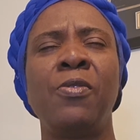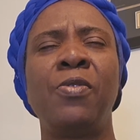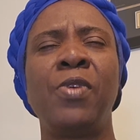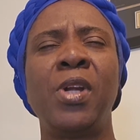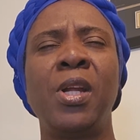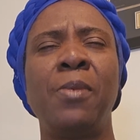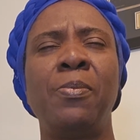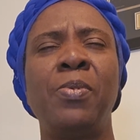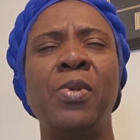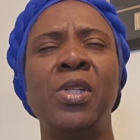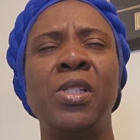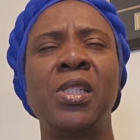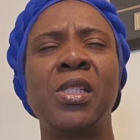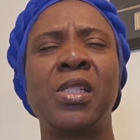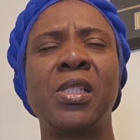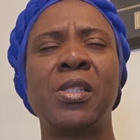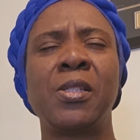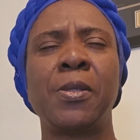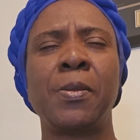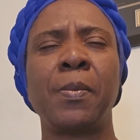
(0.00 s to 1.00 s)
Father,
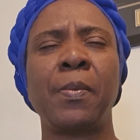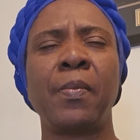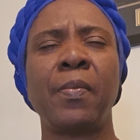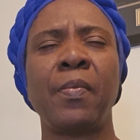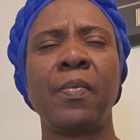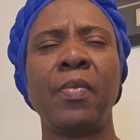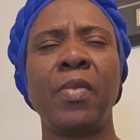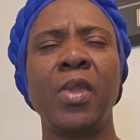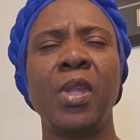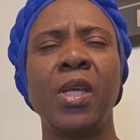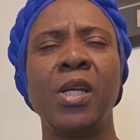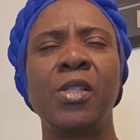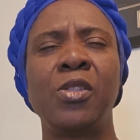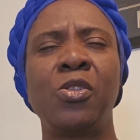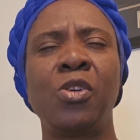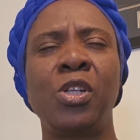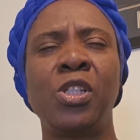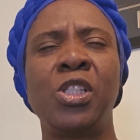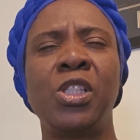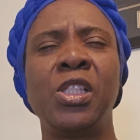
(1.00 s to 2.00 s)
please
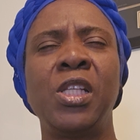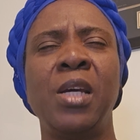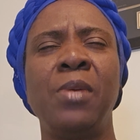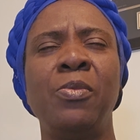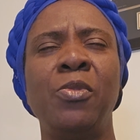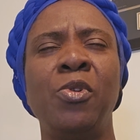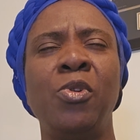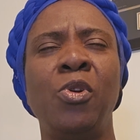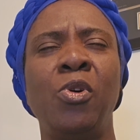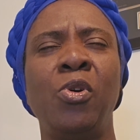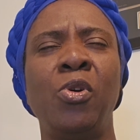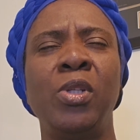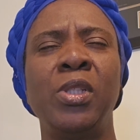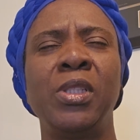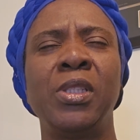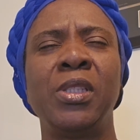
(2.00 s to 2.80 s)
touch them, O Lord.